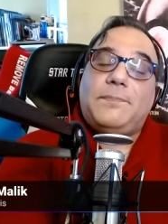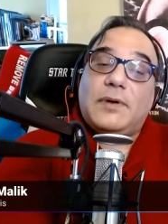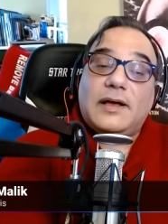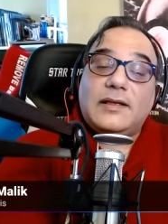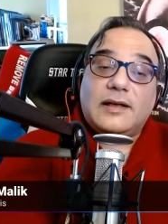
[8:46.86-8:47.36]

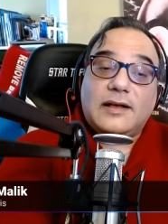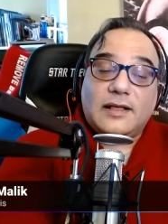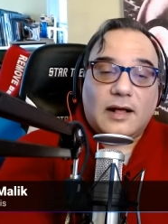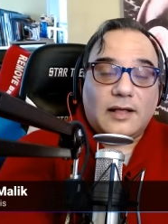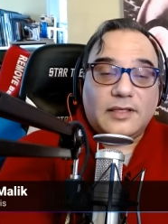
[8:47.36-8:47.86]
But
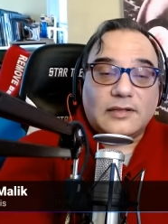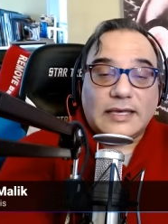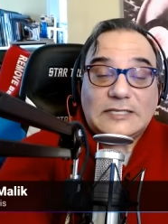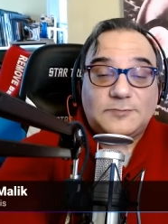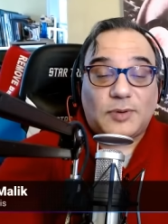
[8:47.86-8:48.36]
the
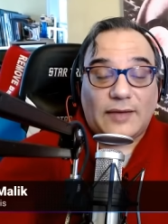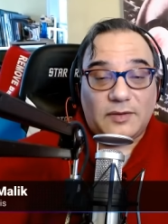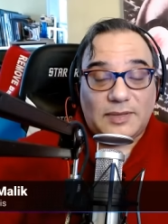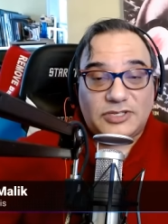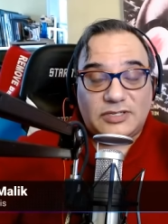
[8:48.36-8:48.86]
latest private
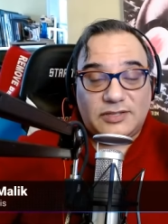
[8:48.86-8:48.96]
mission to